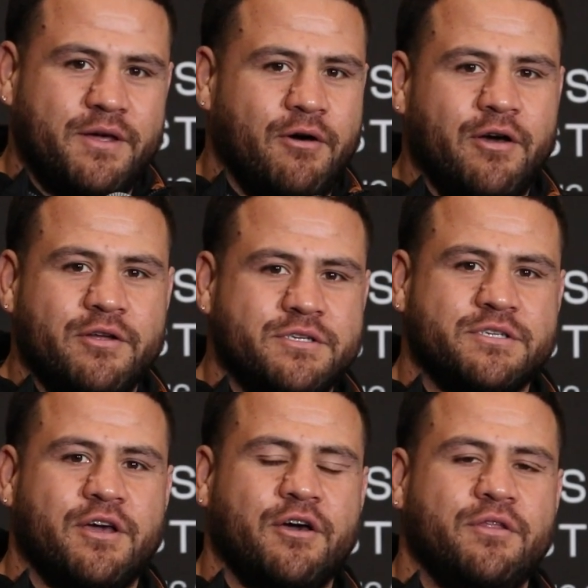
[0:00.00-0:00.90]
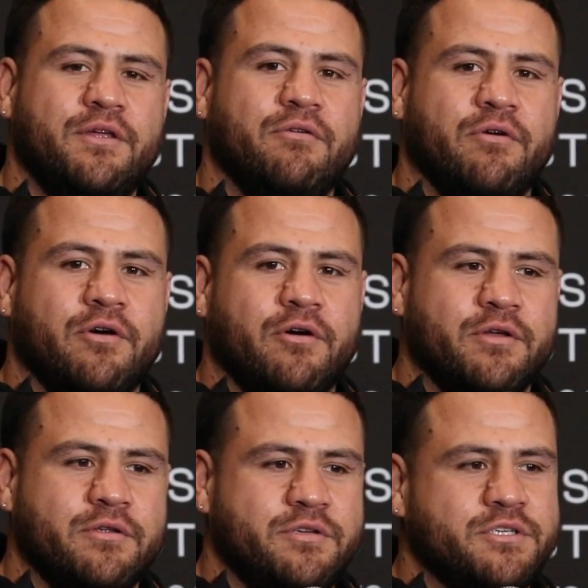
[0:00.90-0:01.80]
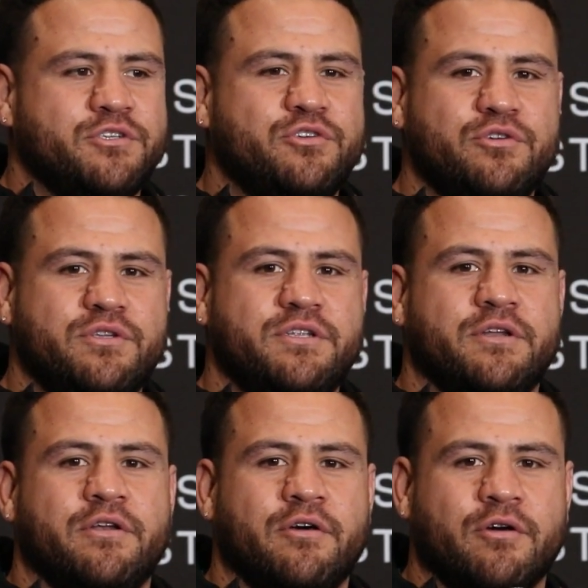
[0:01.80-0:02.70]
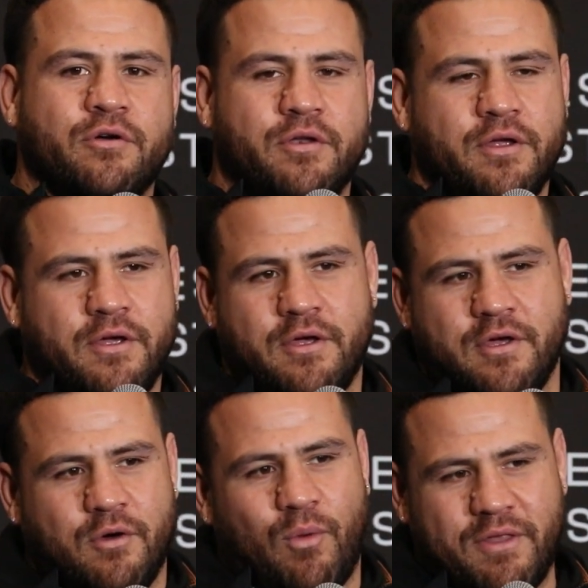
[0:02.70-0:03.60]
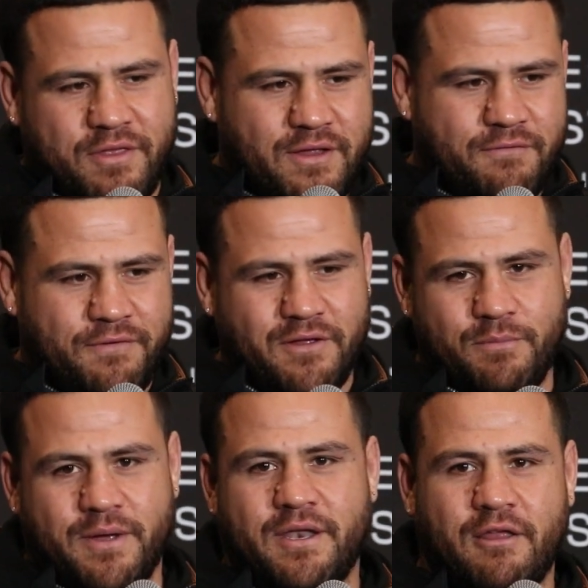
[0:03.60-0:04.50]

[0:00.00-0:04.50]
I just go there, I just tune in, and I got one thing to think about, and